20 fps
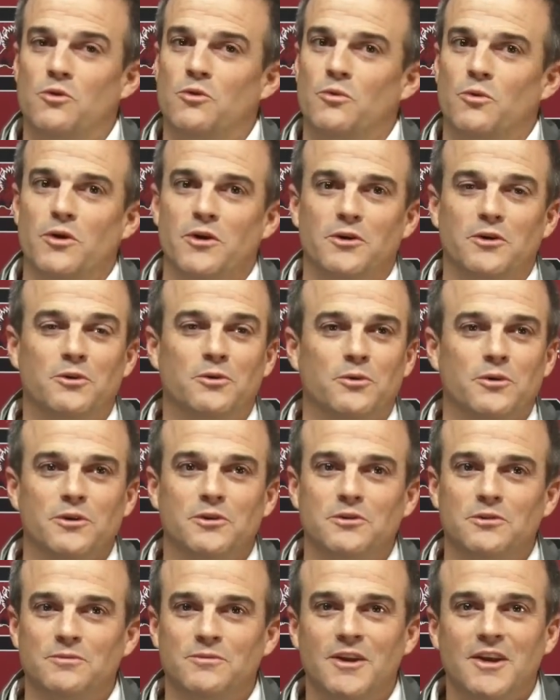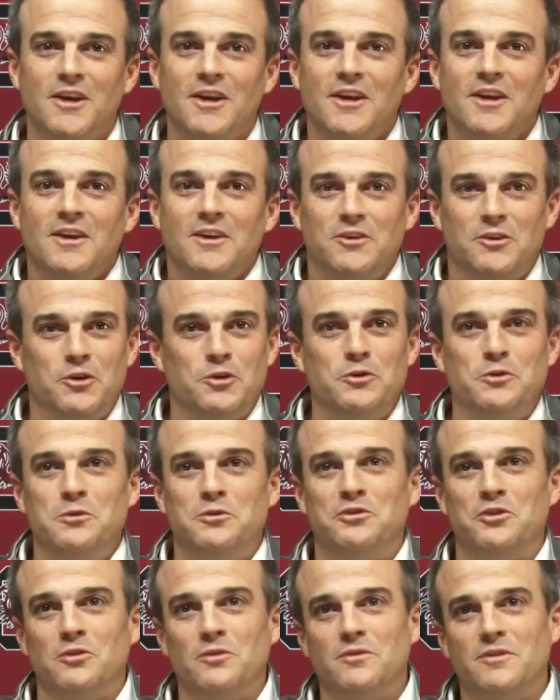real
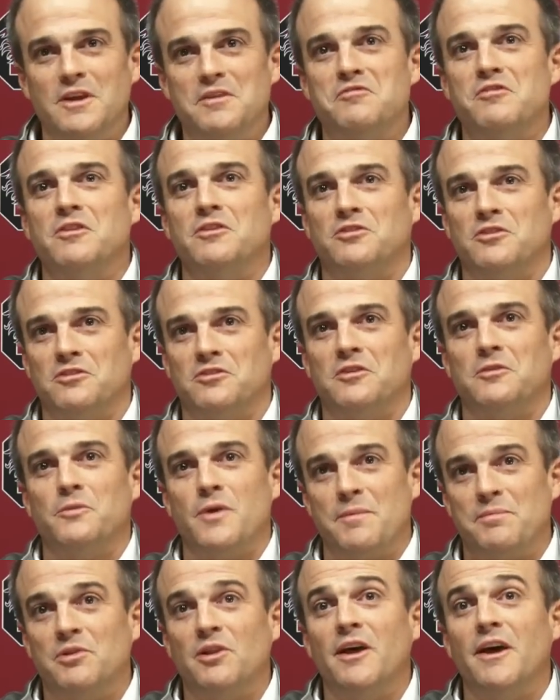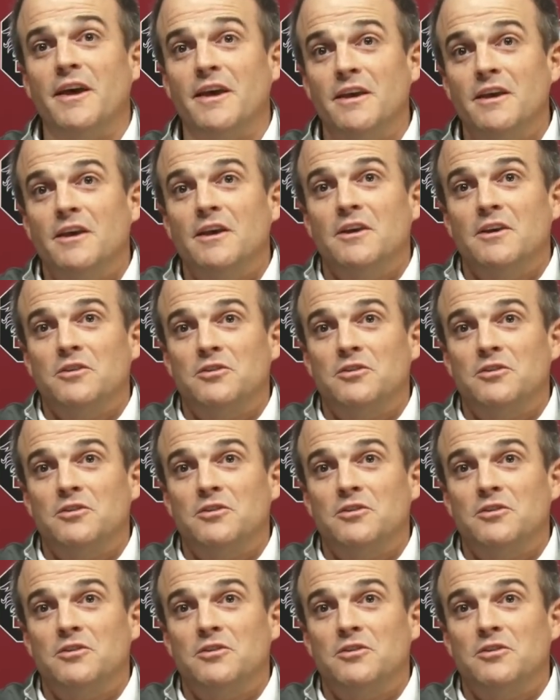dudes on defenses that we play.